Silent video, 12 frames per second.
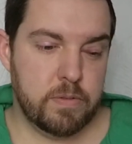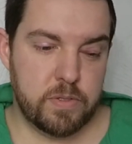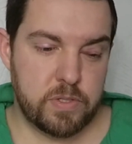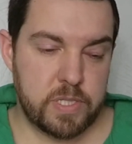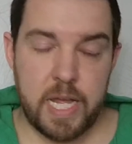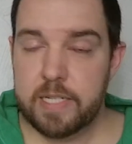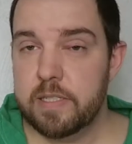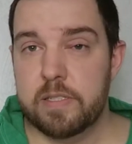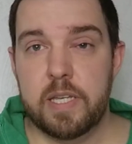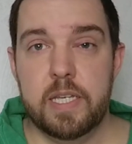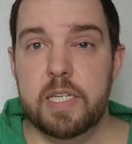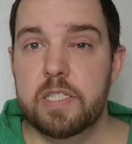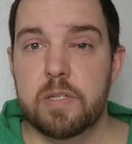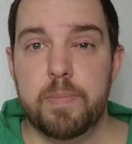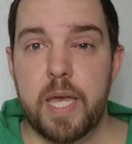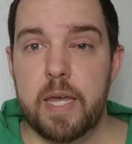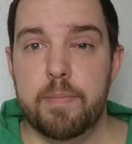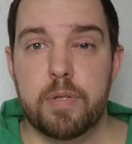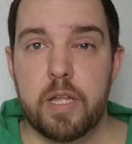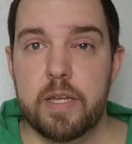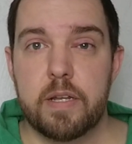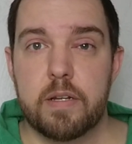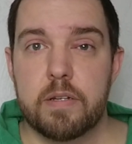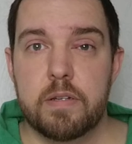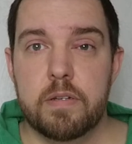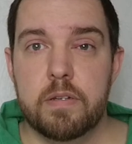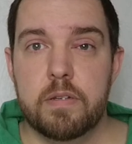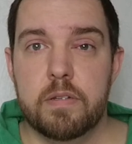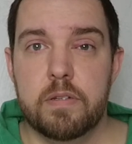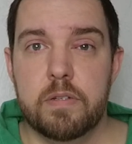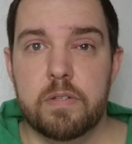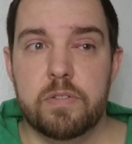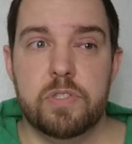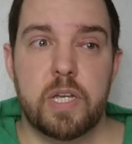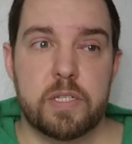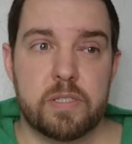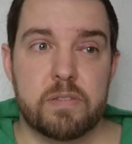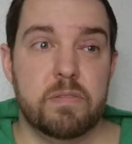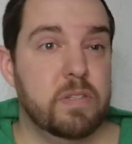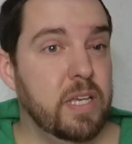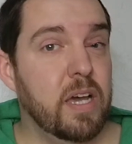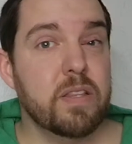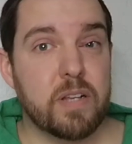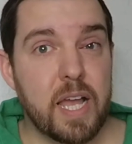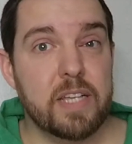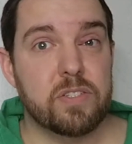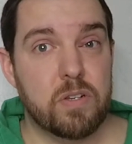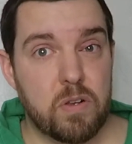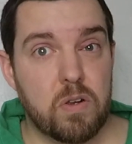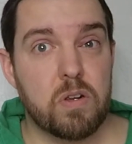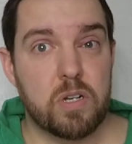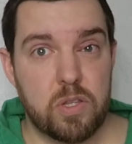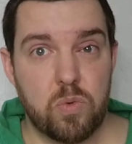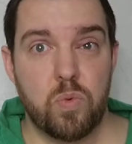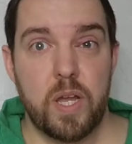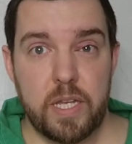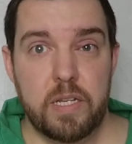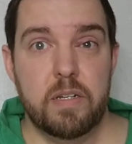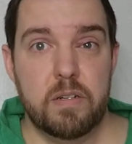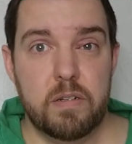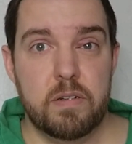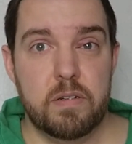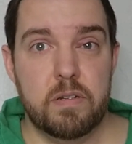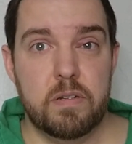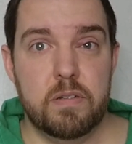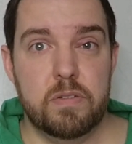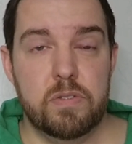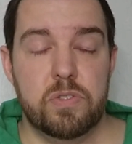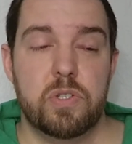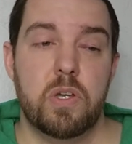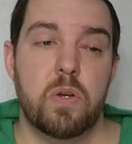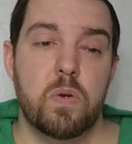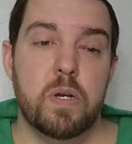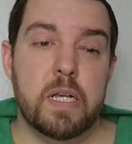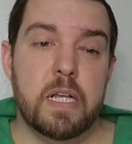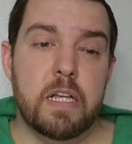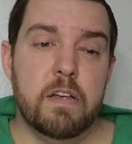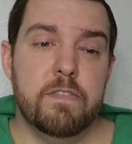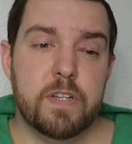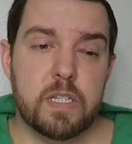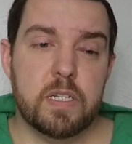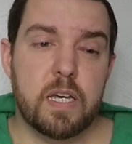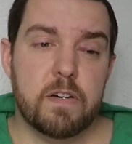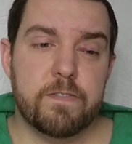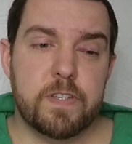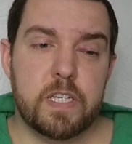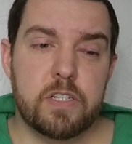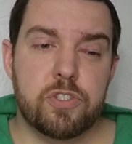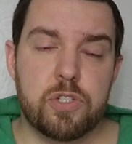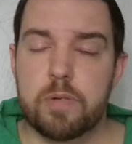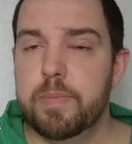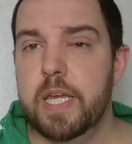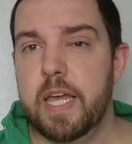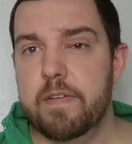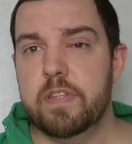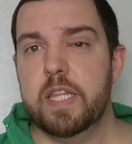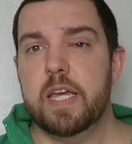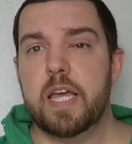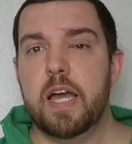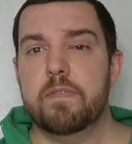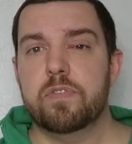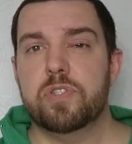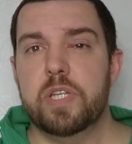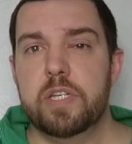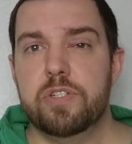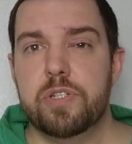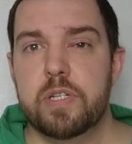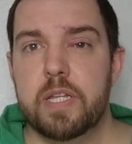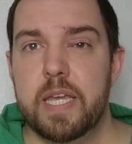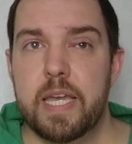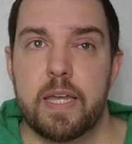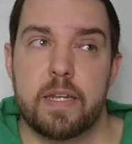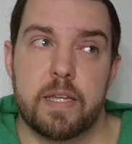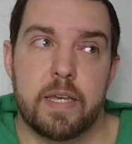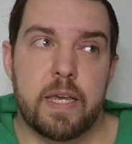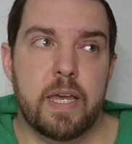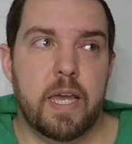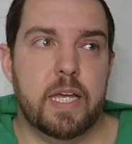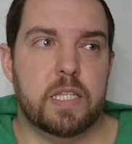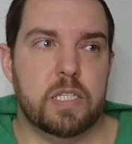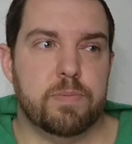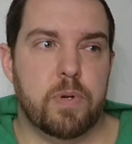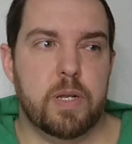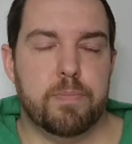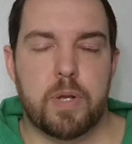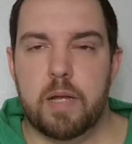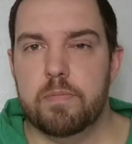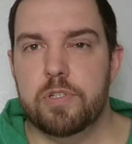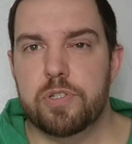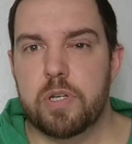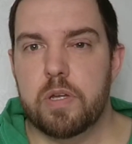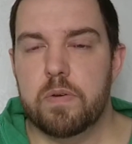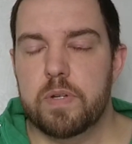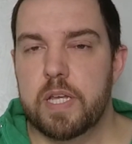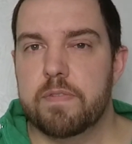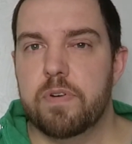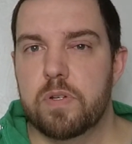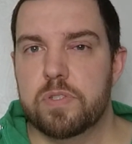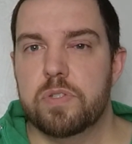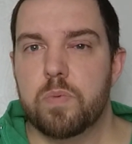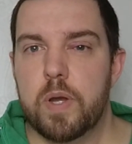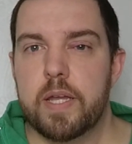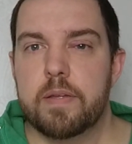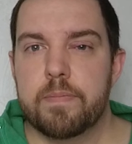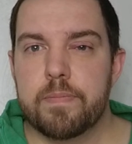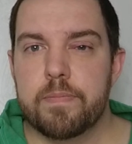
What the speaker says: It's not to say he's a bad player. Just the other guys earned the right. So Philadelphia should be having that conversation, and at this point it probably should go Nick Foles' way.